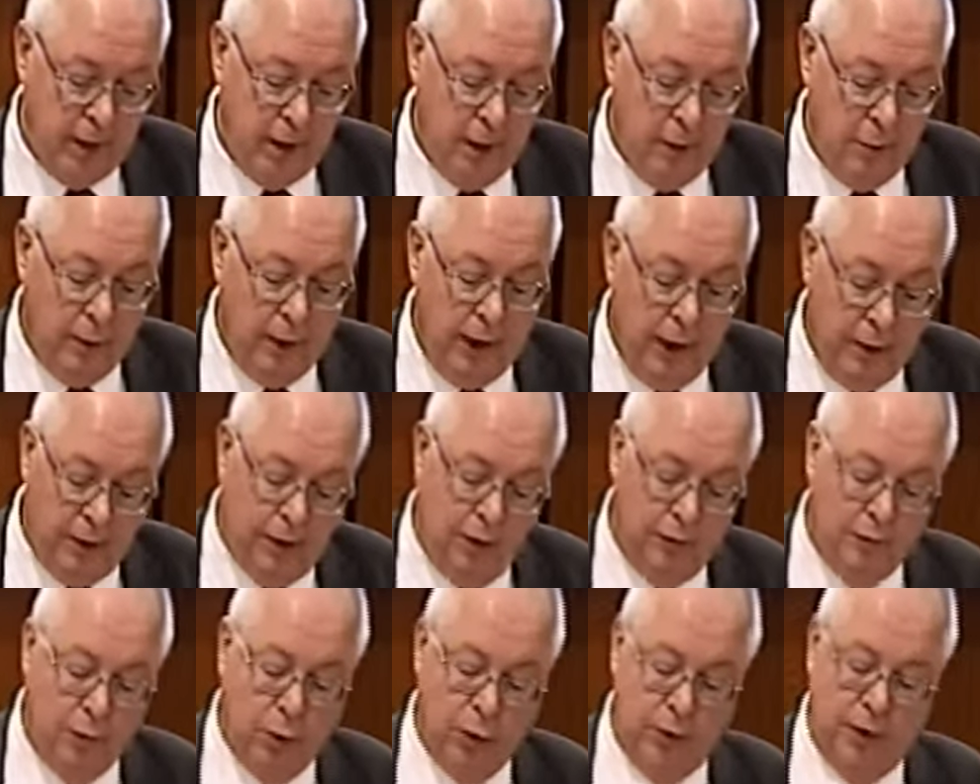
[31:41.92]
We now have
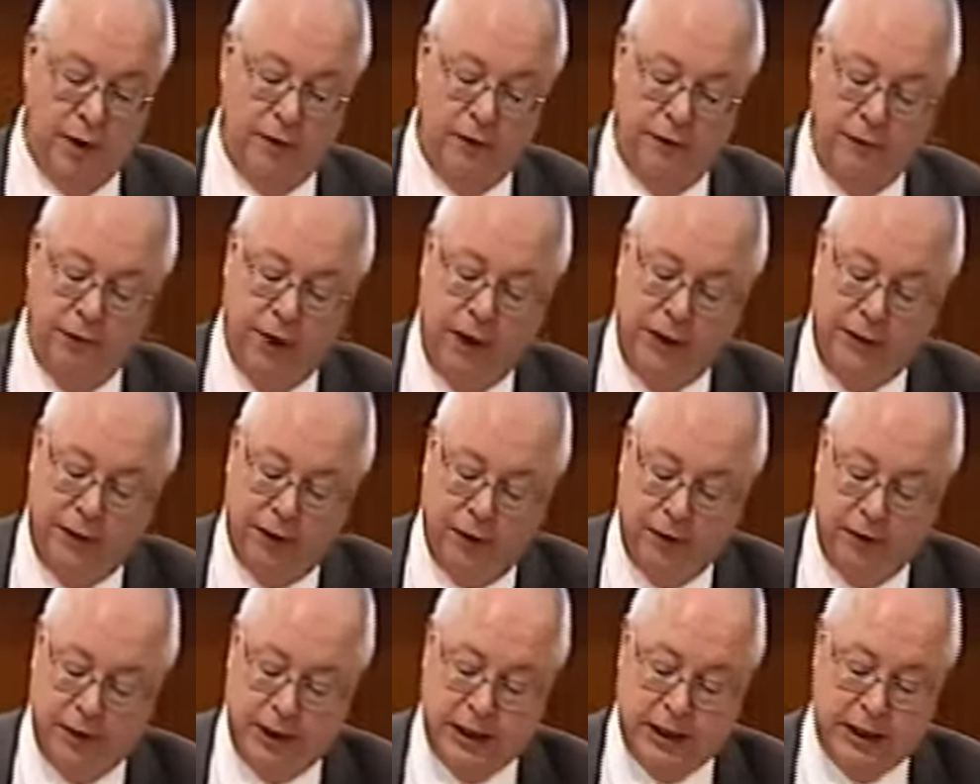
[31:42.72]
more than
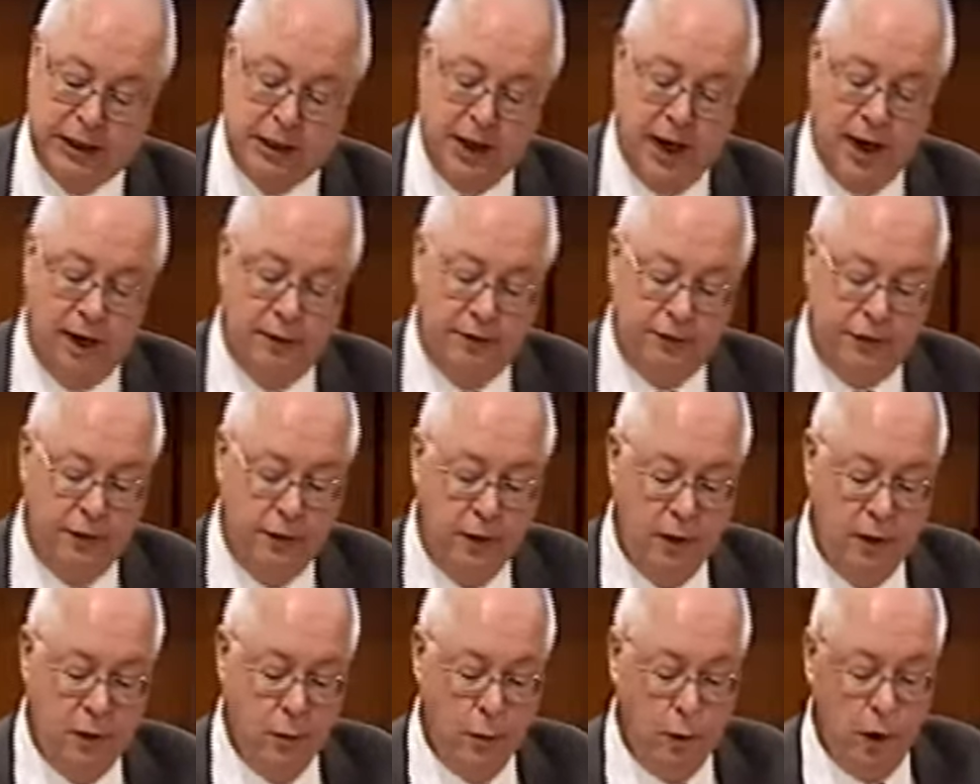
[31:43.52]
500 staff
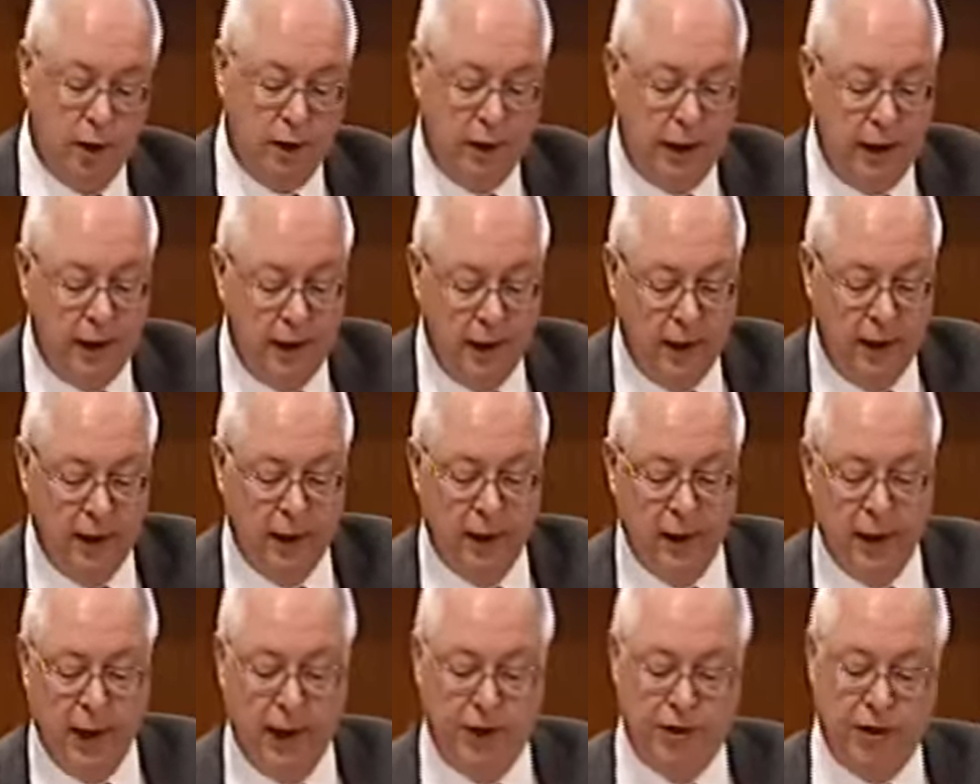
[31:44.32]
working in an
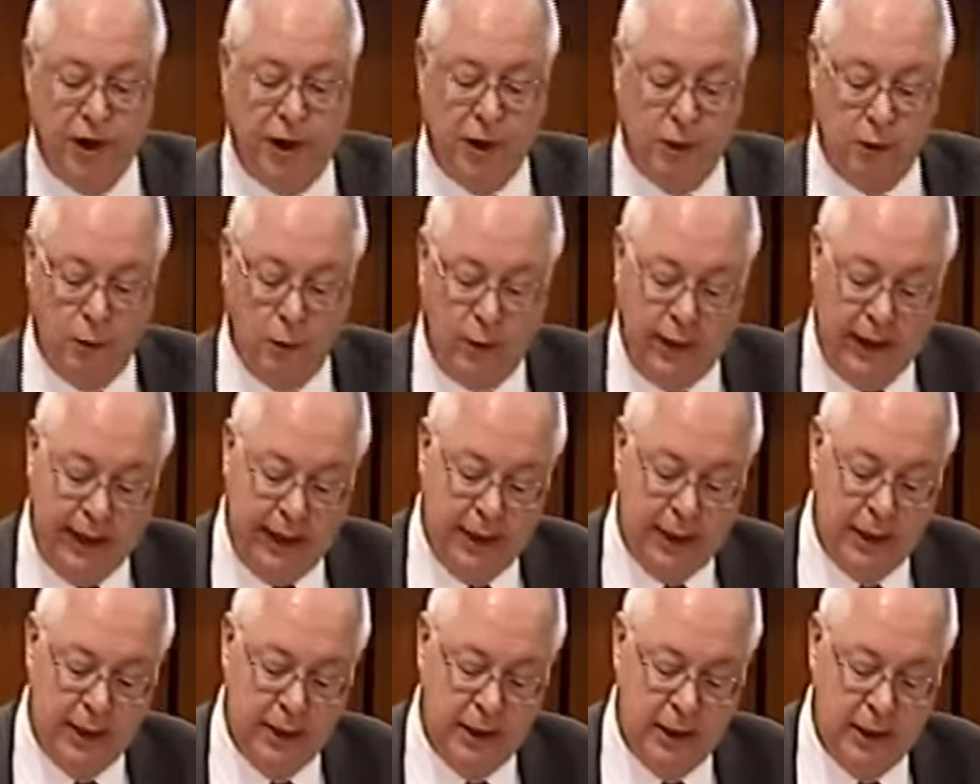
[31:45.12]
agile way,
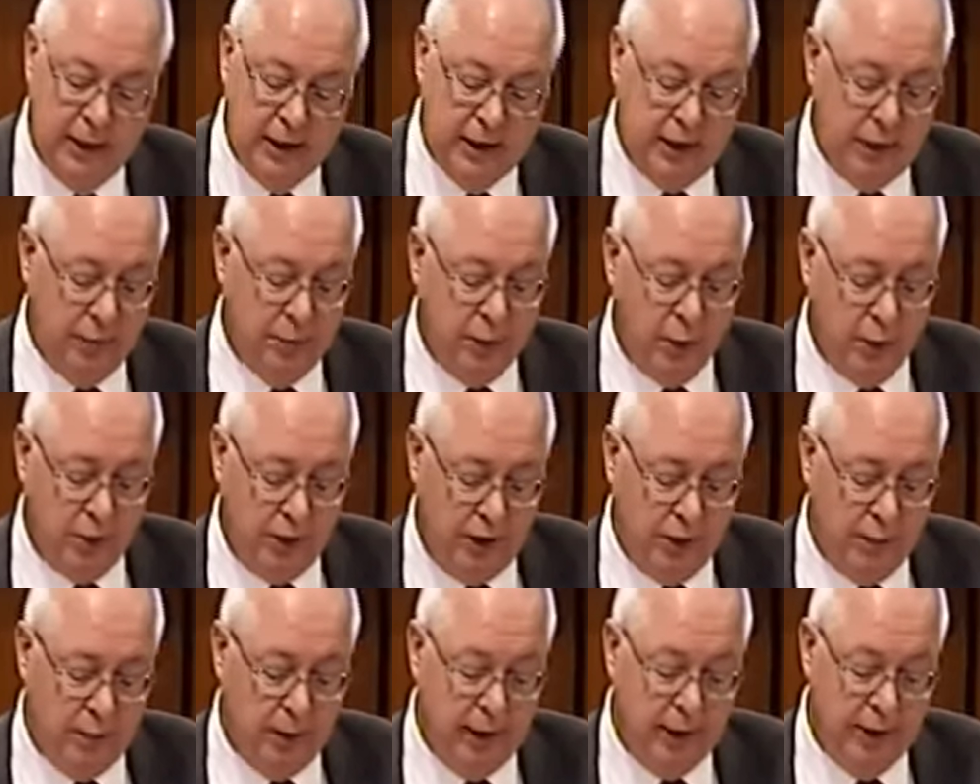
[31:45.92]
supported
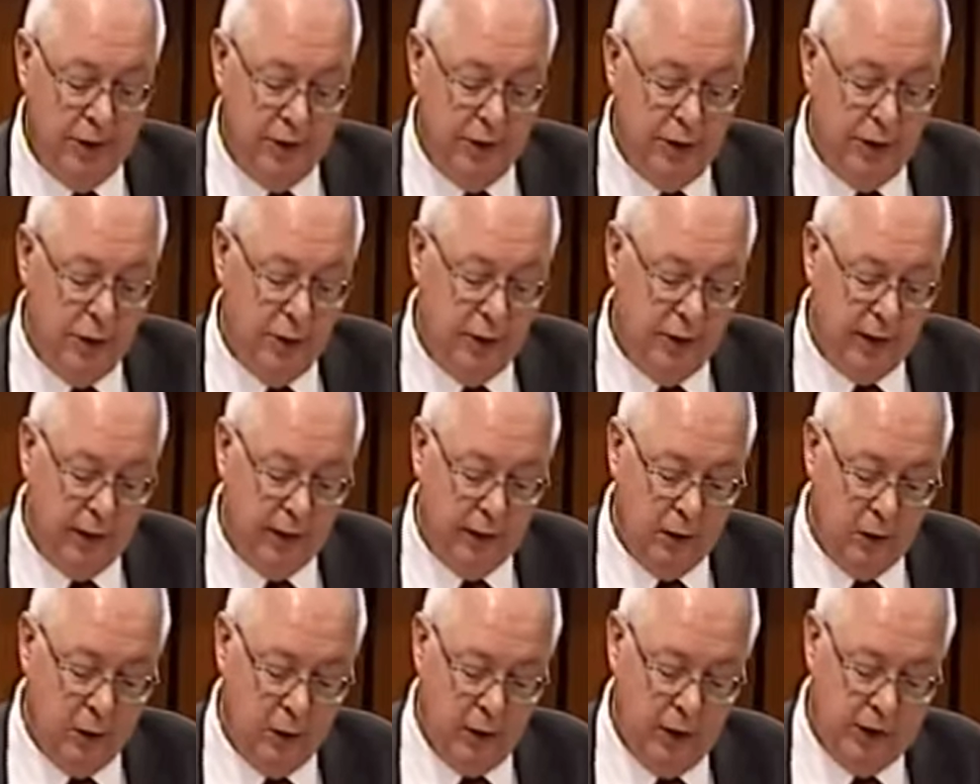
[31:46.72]
by new
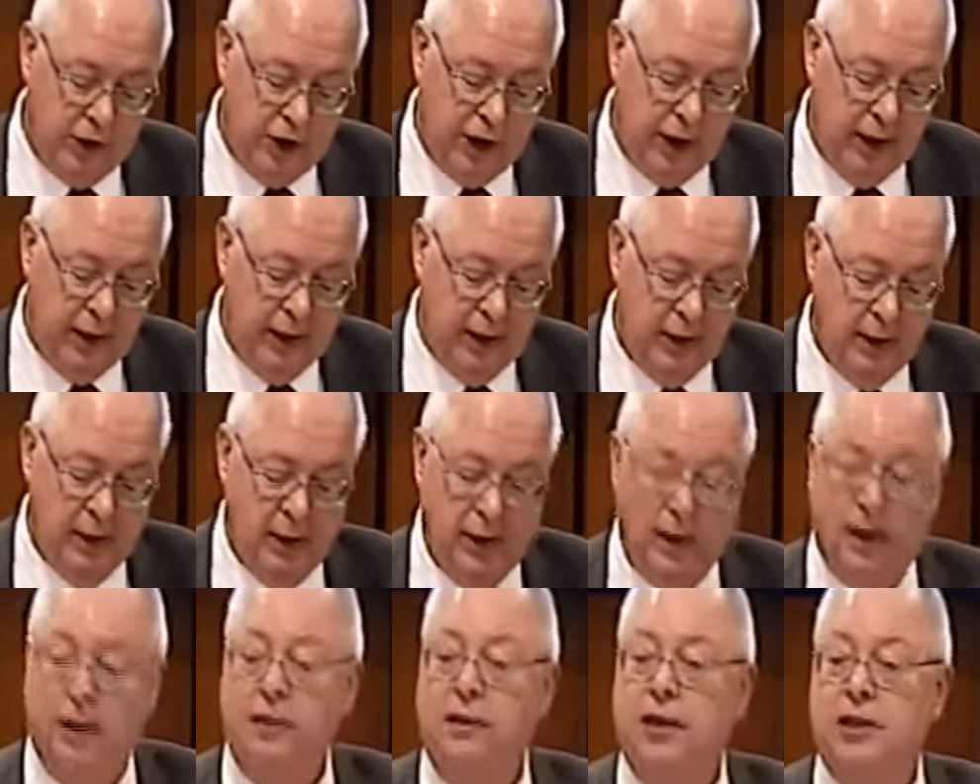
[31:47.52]
technology,
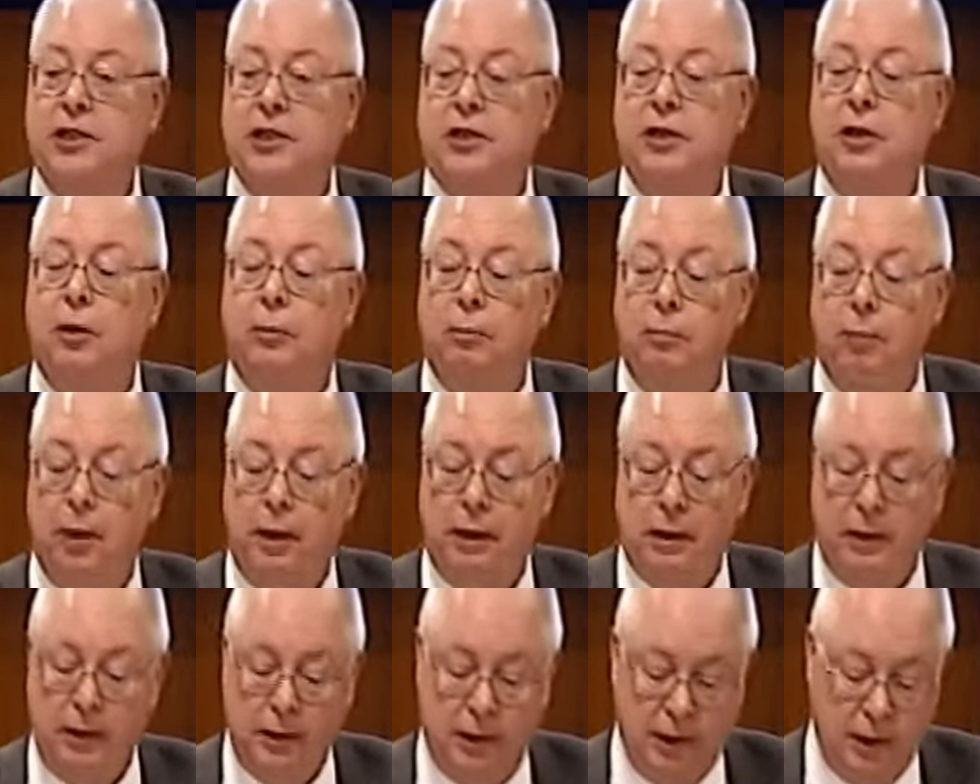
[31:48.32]
and this number
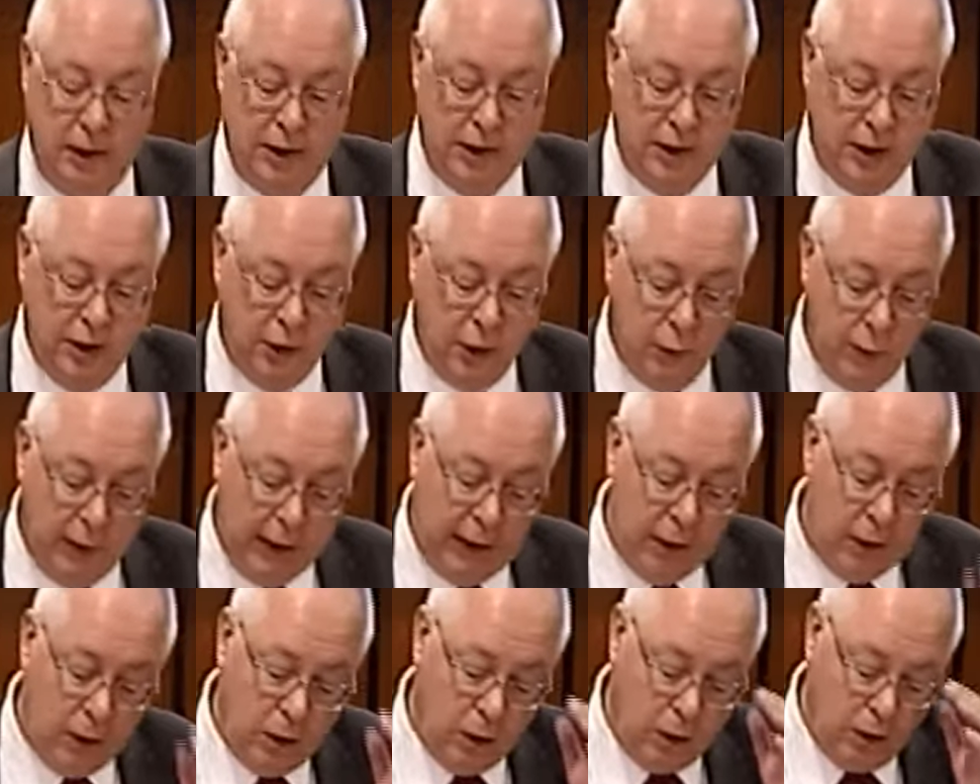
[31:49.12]
is growing
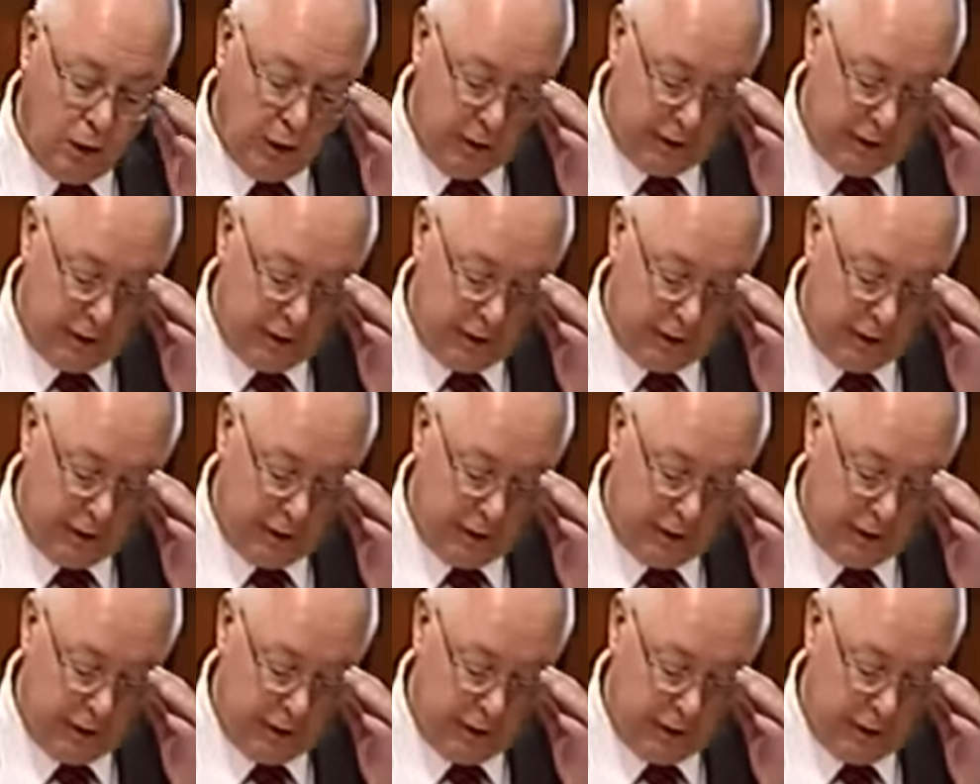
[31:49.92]
all the